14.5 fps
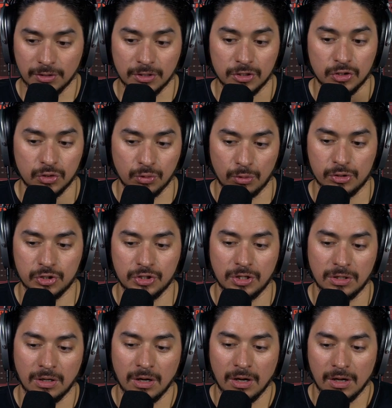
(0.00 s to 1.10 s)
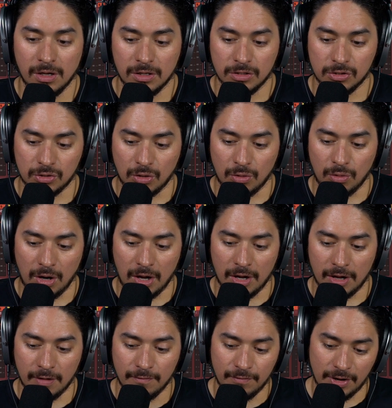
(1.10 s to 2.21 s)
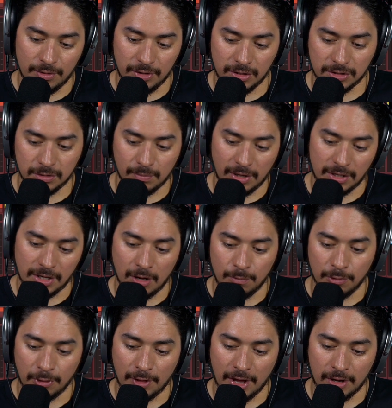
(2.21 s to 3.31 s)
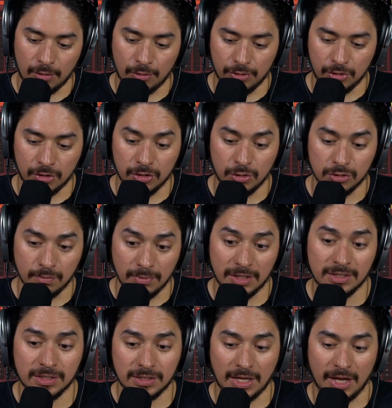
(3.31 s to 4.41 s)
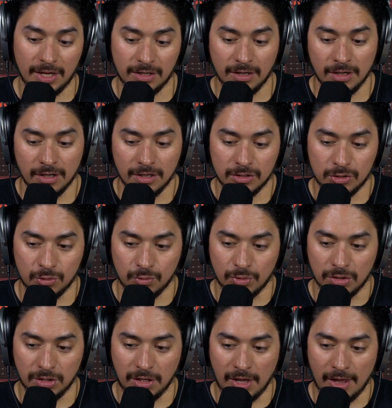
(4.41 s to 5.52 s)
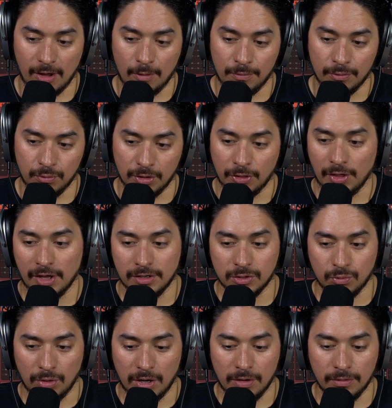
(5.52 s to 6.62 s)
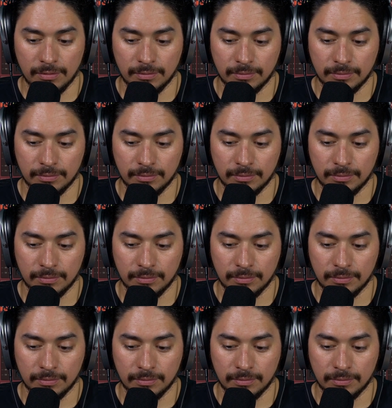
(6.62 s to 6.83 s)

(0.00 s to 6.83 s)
distortion. So variance might help with that, or you can use mid side to really help with that as well.